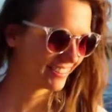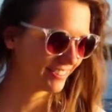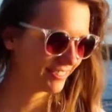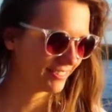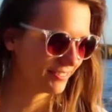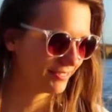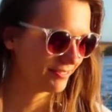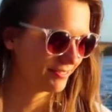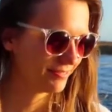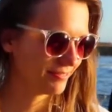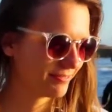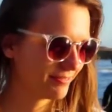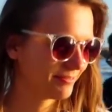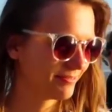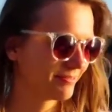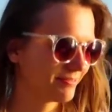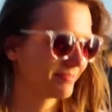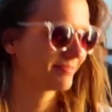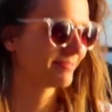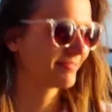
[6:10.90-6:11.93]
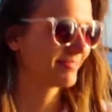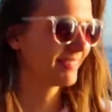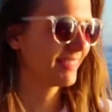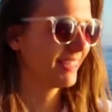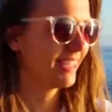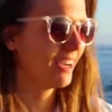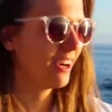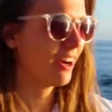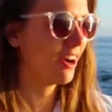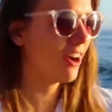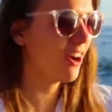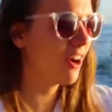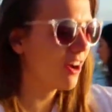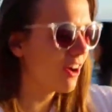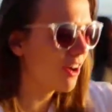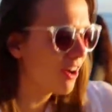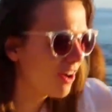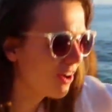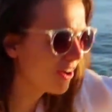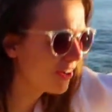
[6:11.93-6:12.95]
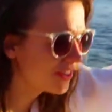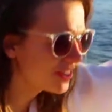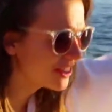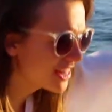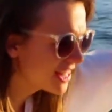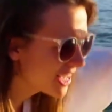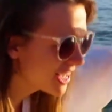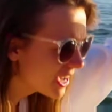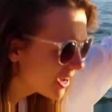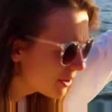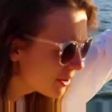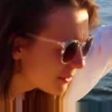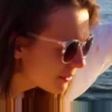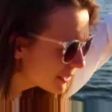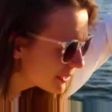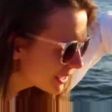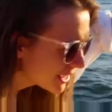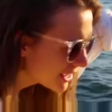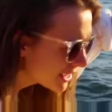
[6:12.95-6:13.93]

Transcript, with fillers: love themselves and to love other people and